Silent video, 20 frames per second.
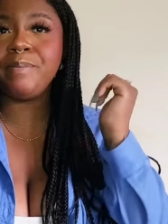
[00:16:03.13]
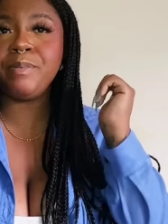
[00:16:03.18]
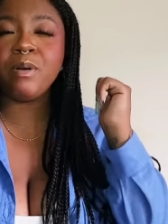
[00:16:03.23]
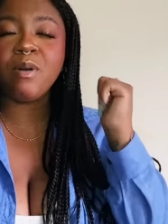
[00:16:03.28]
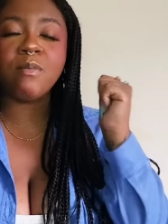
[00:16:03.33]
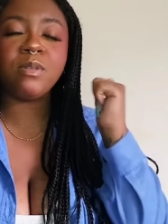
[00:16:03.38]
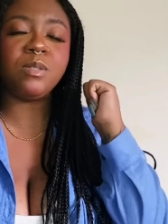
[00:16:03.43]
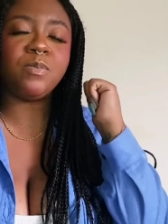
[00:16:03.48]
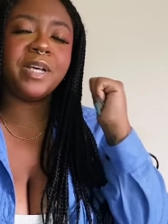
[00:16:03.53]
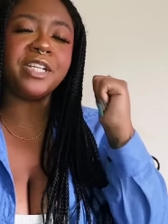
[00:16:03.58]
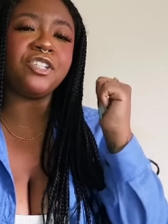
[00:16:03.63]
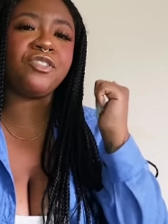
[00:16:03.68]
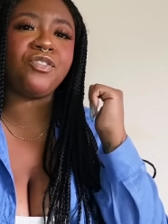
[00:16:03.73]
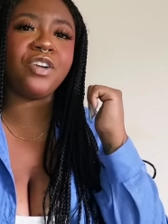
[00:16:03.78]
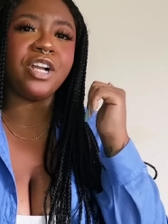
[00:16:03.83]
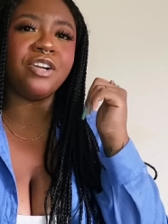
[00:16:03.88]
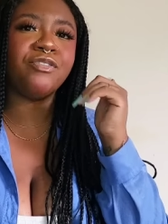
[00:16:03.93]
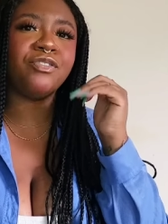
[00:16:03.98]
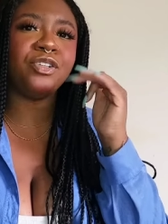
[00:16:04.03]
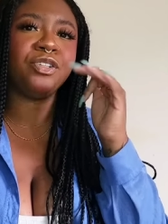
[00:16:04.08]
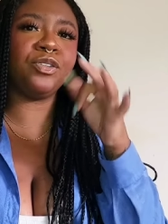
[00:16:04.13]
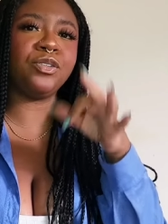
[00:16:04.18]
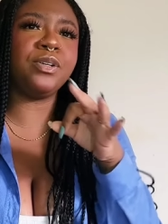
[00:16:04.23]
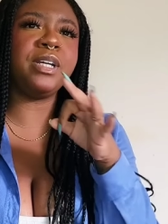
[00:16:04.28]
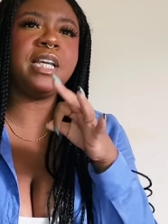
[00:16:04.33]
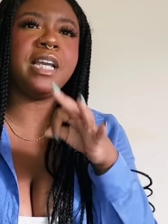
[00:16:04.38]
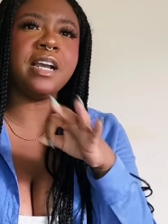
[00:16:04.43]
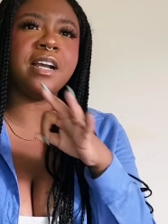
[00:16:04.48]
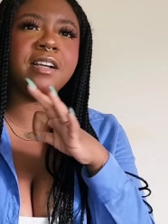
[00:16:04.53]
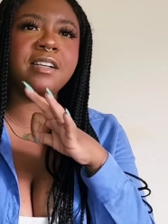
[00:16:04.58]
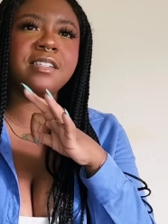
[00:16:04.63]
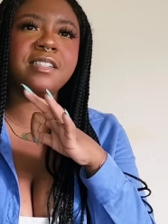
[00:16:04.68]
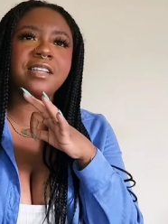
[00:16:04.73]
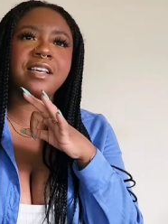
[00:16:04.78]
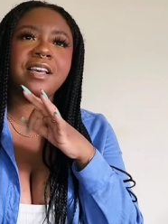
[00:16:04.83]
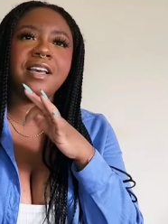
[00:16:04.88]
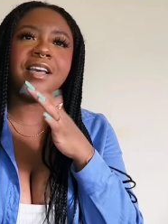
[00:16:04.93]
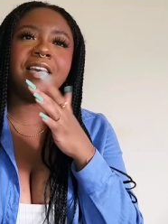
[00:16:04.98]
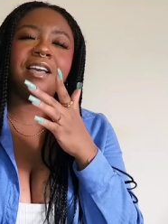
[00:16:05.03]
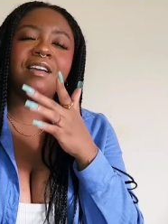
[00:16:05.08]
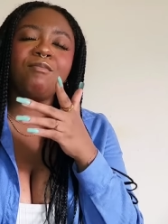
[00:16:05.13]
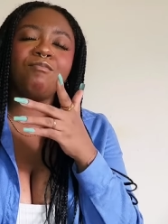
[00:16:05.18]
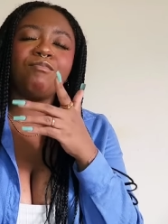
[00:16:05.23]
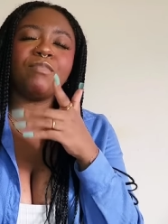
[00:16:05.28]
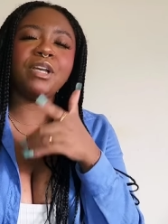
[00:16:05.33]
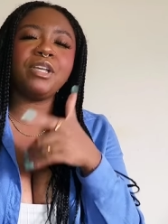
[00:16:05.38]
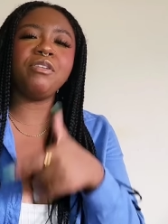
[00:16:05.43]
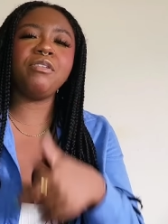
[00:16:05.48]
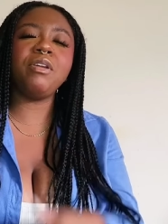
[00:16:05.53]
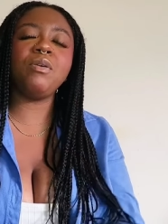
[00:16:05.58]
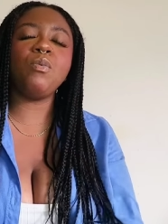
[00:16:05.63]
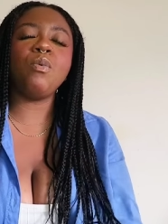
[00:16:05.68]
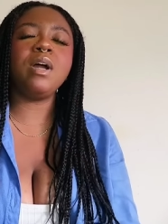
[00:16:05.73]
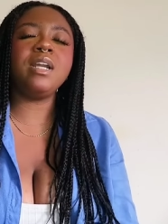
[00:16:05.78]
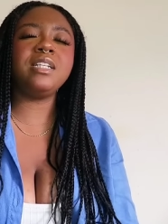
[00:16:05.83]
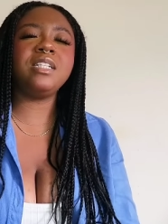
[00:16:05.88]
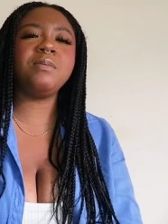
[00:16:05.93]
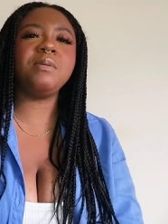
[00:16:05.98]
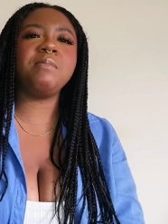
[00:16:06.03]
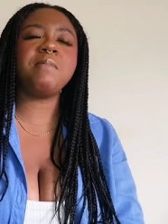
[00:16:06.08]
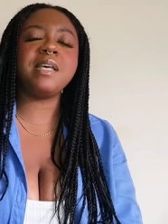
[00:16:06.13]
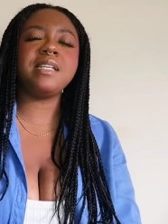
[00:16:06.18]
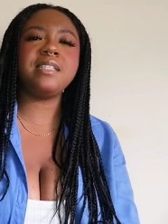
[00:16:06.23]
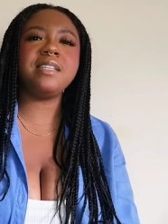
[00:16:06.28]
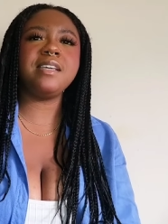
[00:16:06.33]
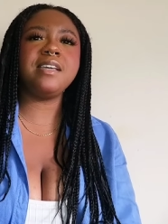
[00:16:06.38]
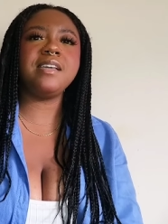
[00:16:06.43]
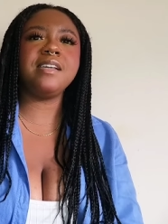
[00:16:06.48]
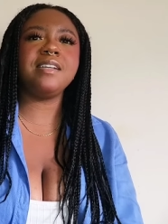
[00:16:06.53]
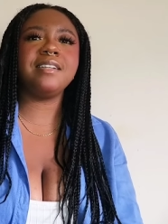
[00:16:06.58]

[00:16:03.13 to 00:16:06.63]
mama's best friend for three years, and you didn't want it to be messy?